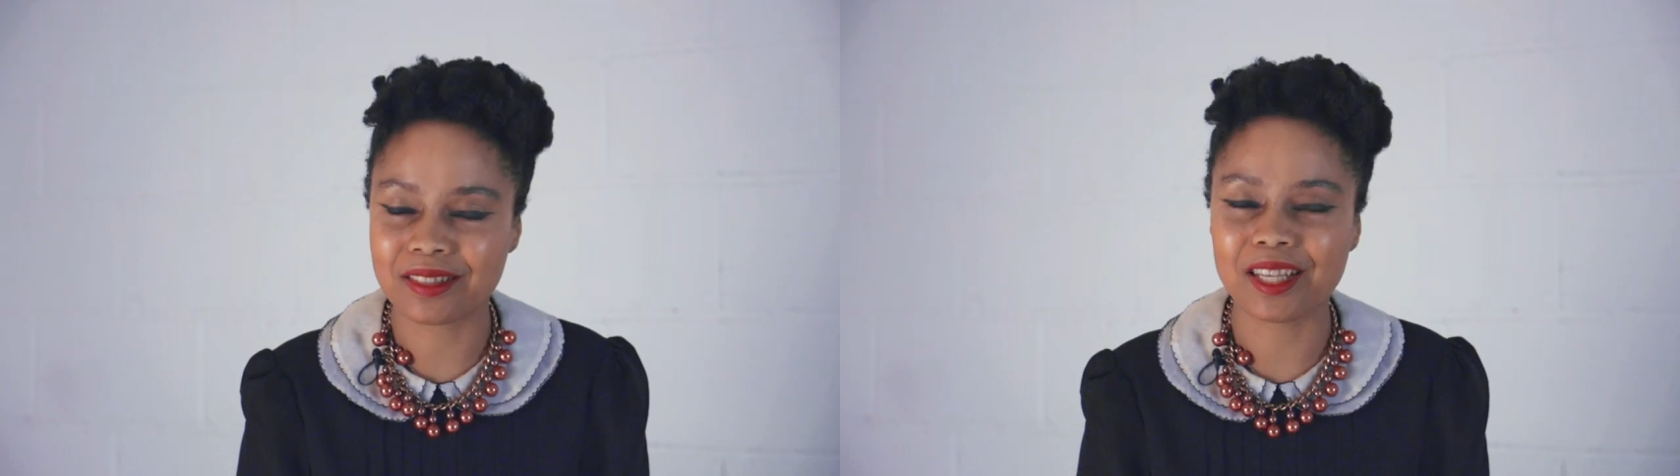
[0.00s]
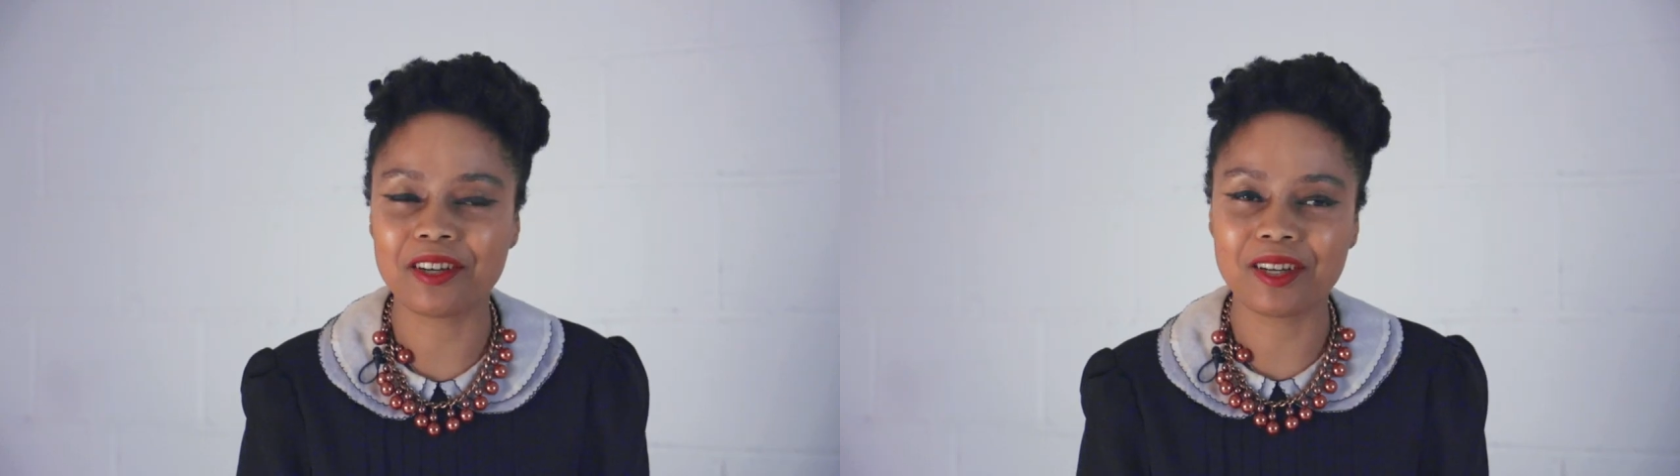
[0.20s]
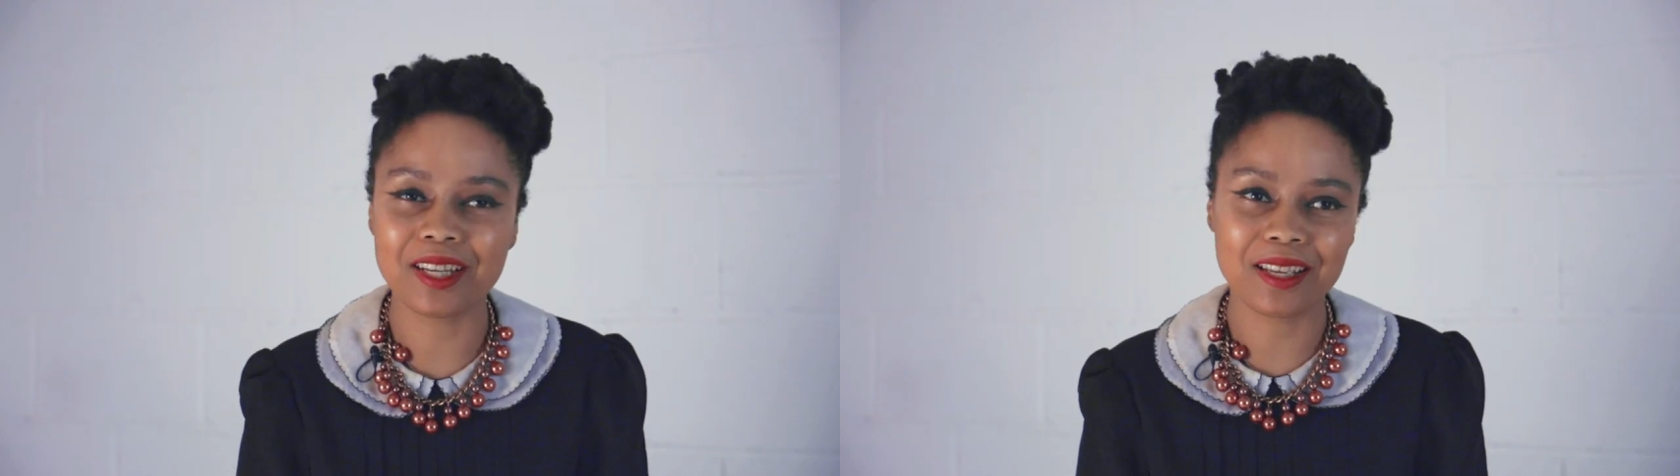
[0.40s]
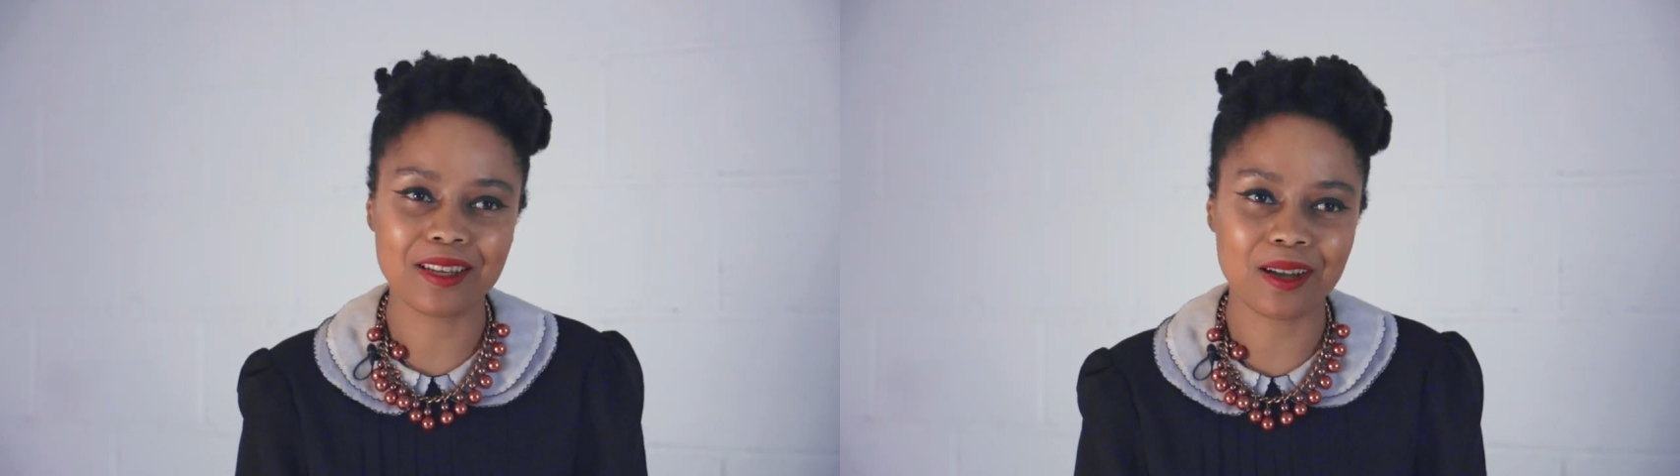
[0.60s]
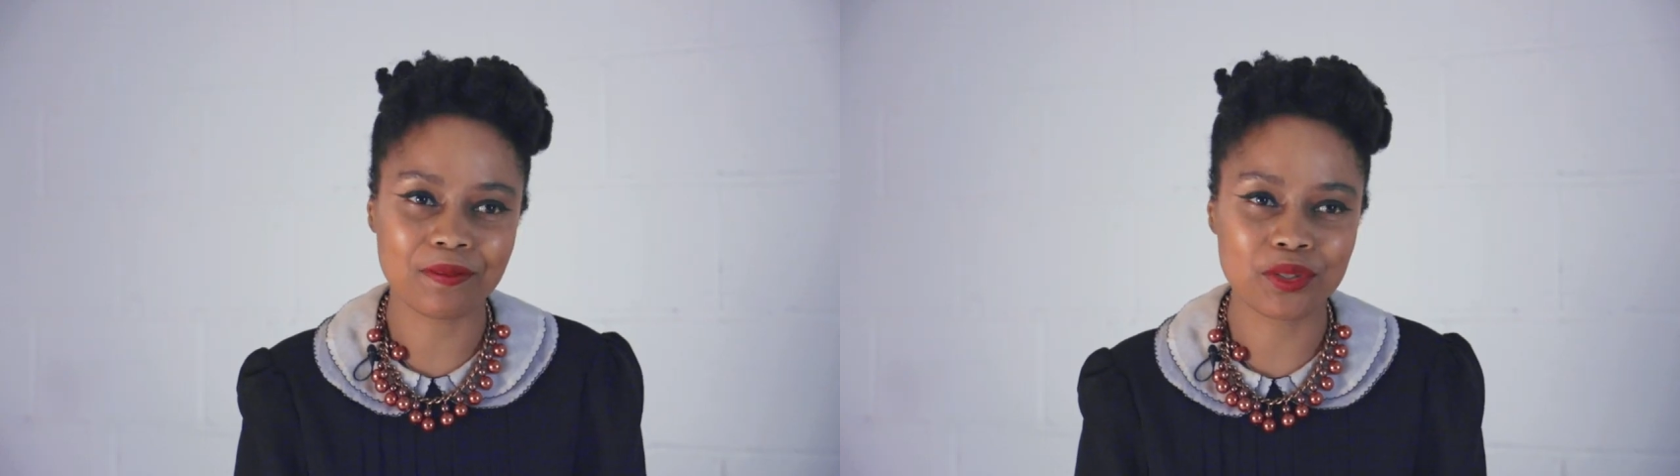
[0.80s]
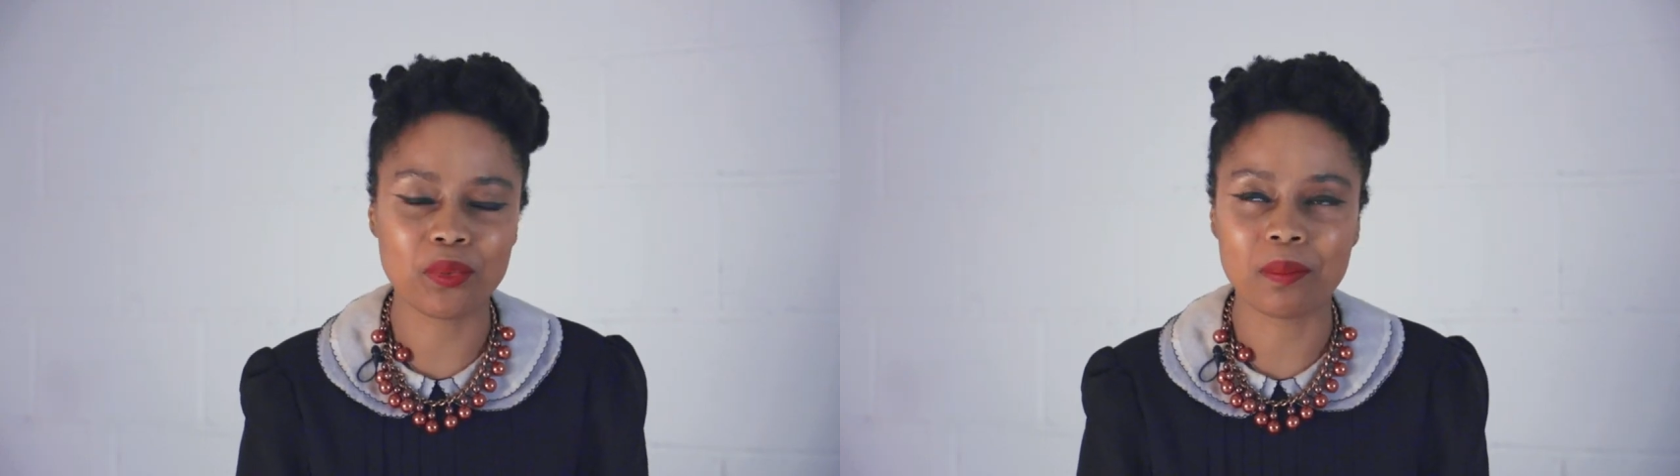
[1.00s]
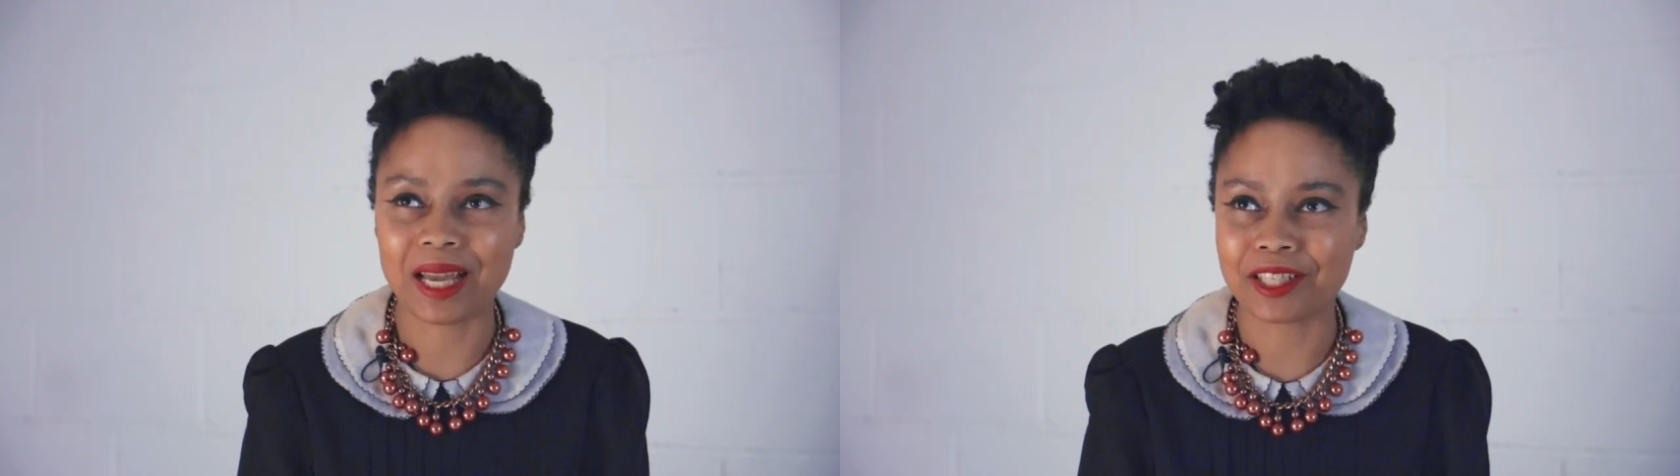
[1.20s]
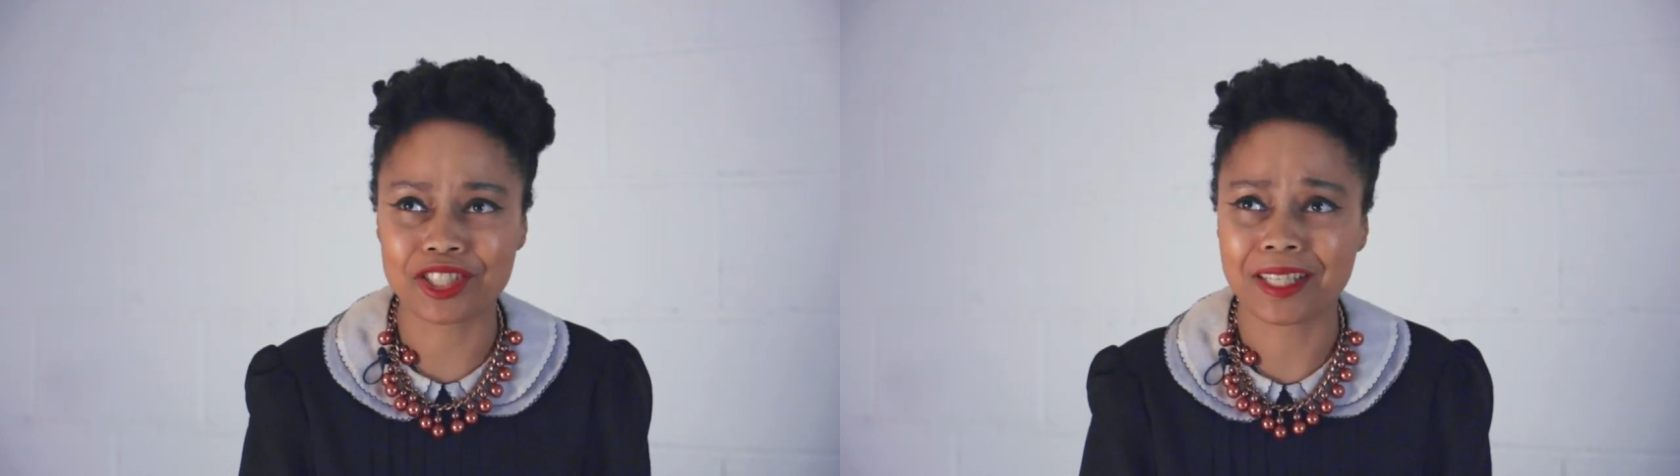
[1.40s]
daring enough to
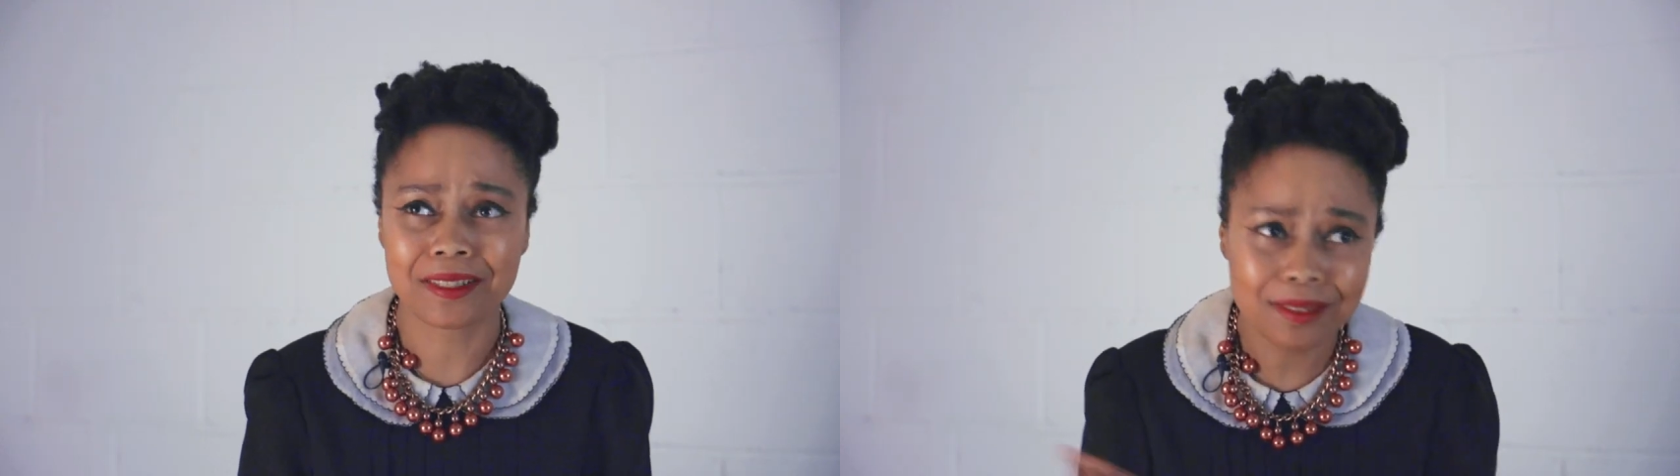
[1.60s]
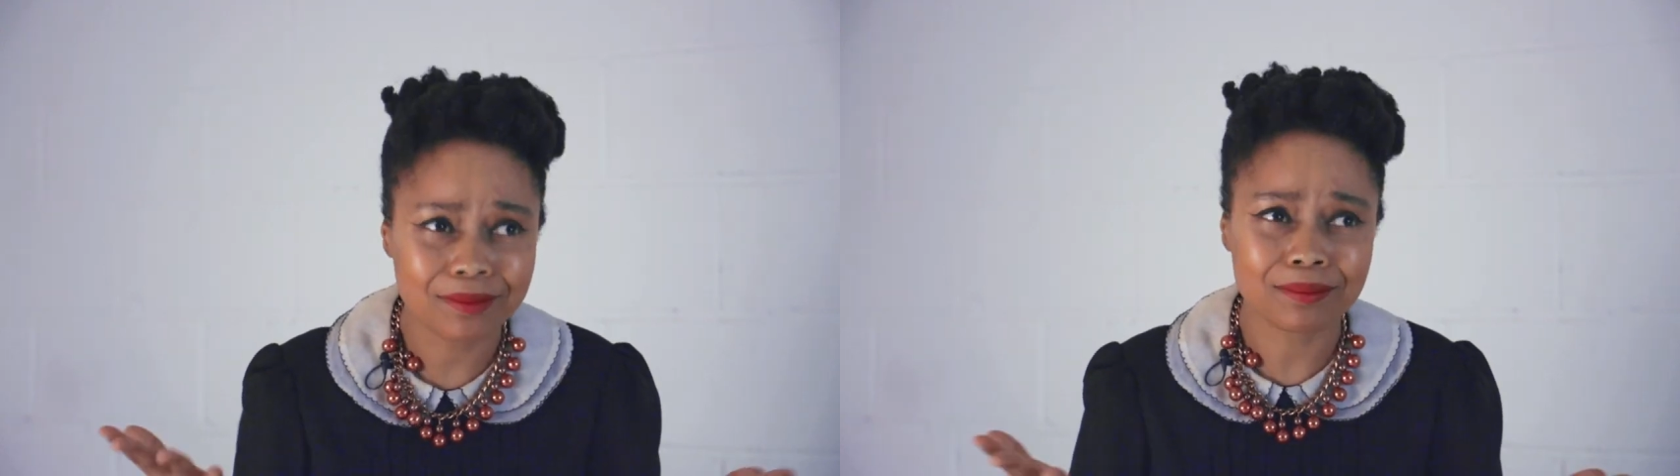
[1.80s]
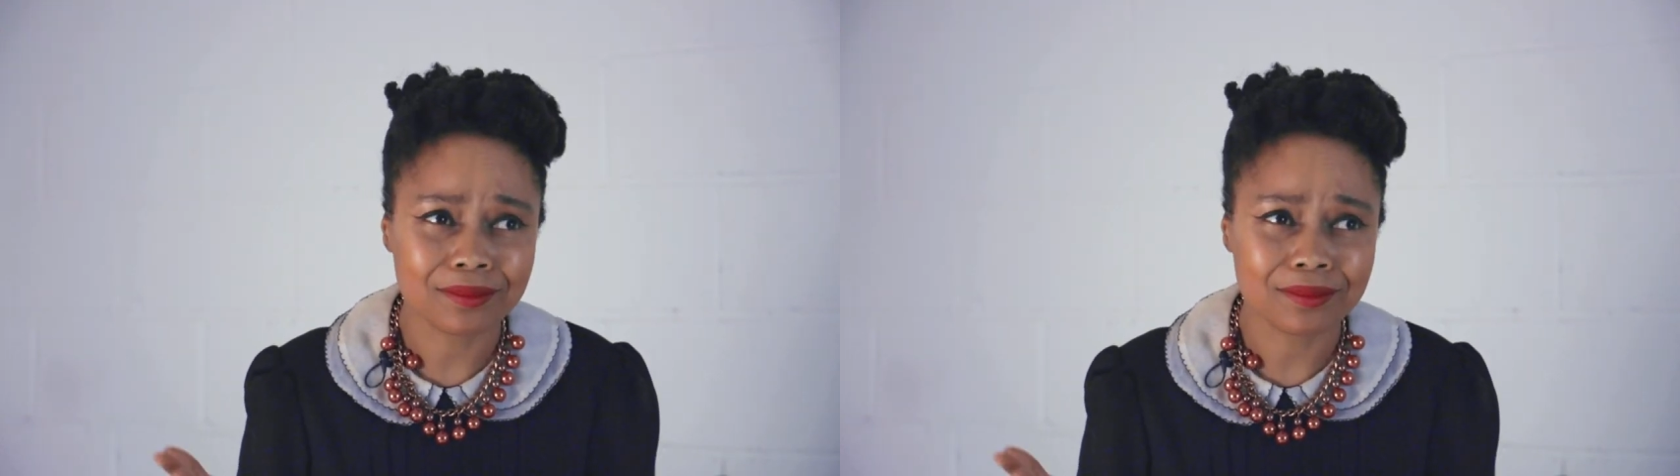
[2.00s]
imagine